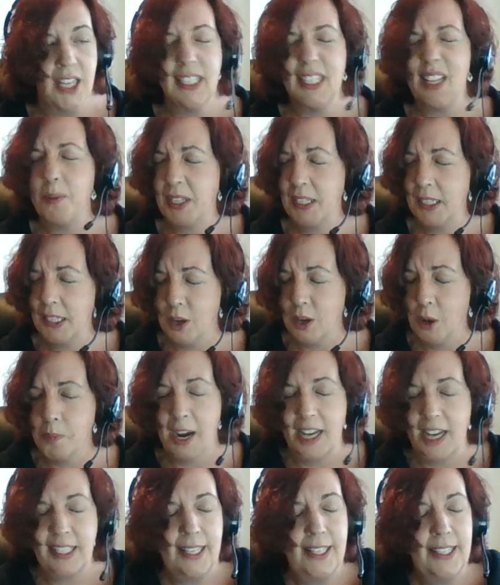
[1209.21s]
I was so
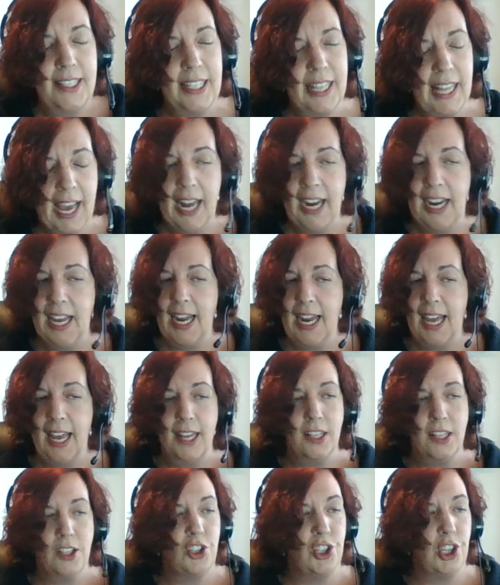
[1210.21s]
present to that
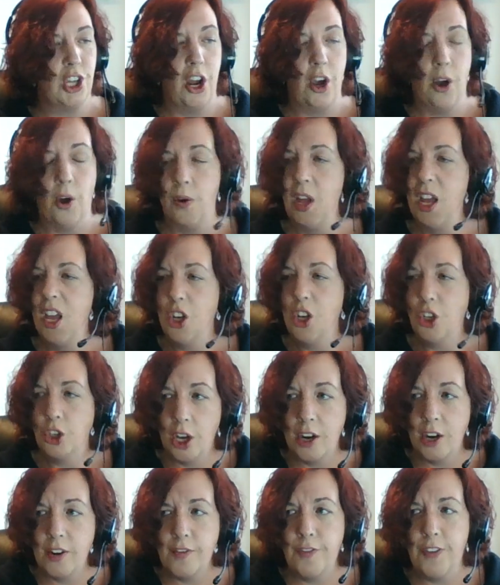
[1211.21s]
and, you know,
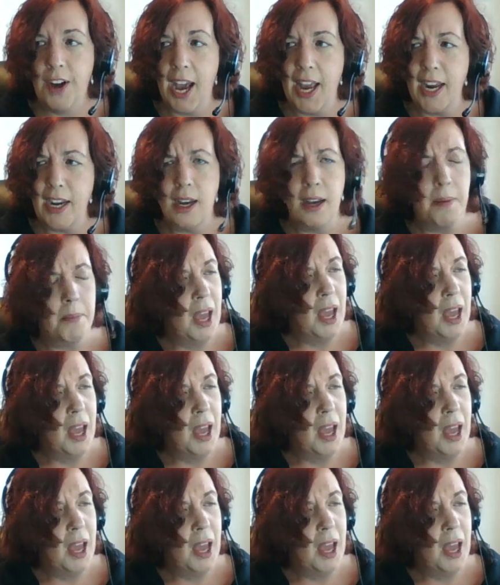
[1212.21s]
couldn't find him.